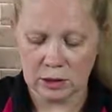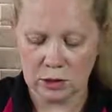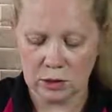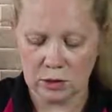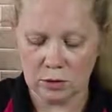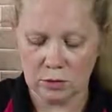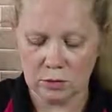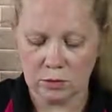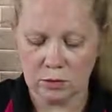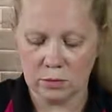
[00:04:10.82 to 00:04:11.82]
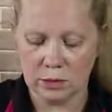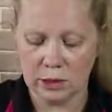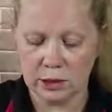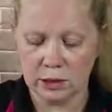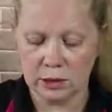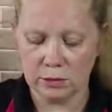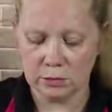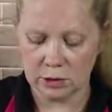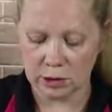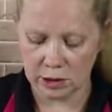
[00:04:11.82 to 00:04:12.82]
So what you do,
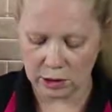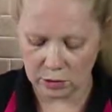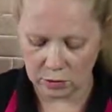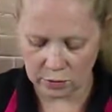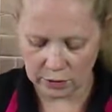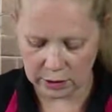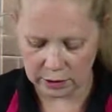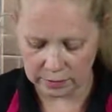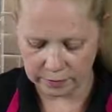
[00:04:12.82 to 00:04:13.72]
turn it over.